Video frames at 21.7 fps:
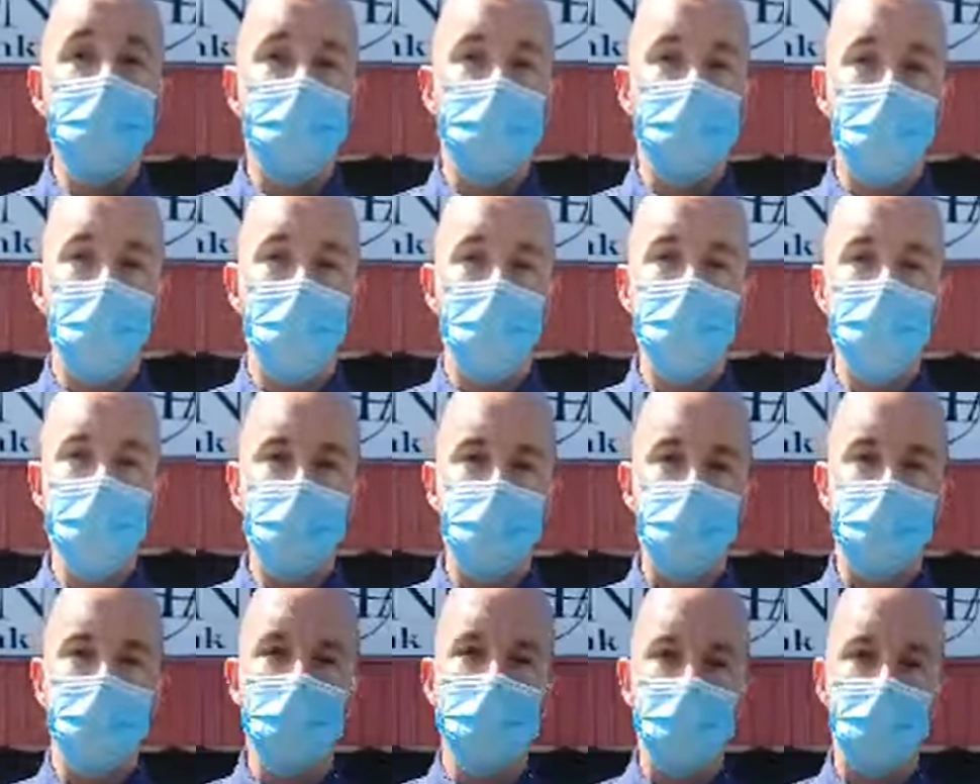as
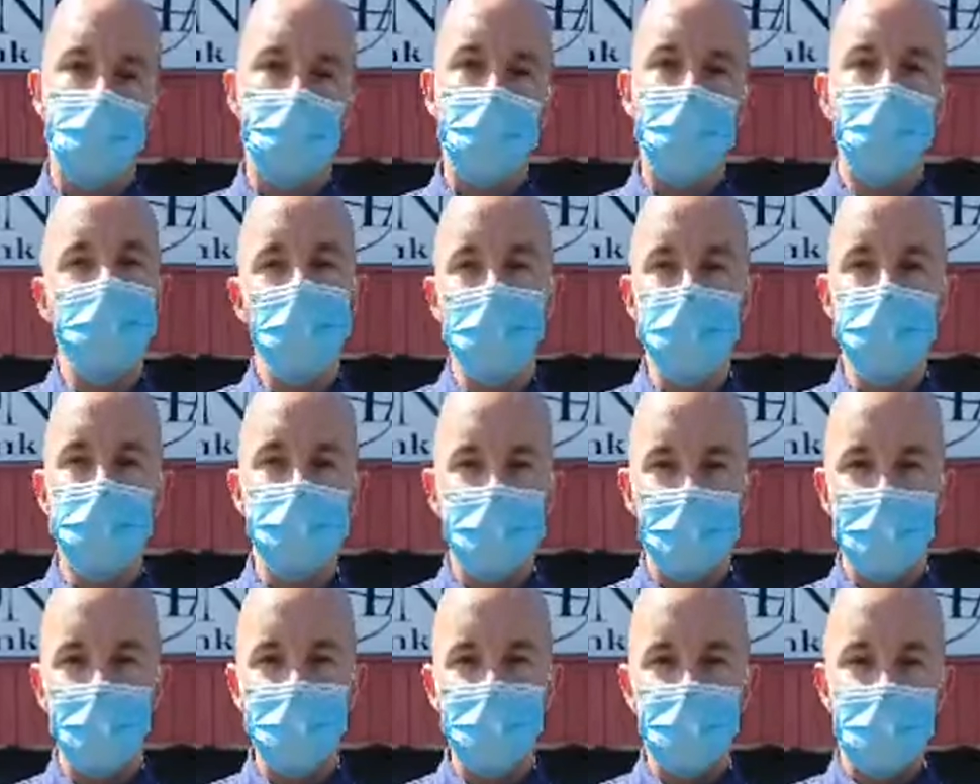also ensuring food
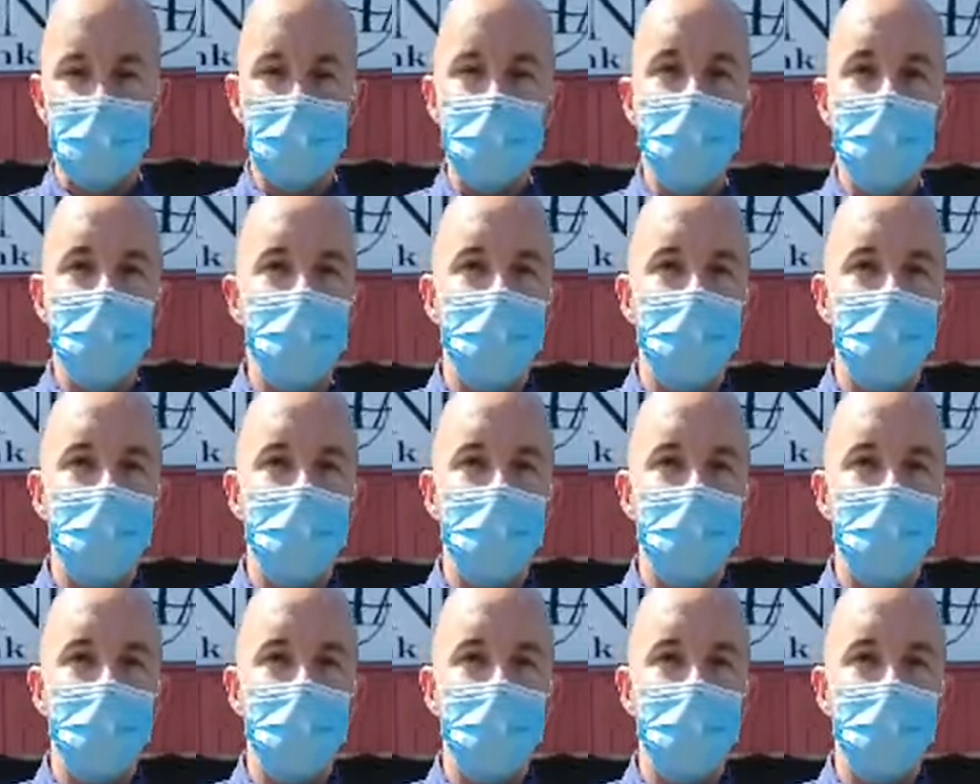safety.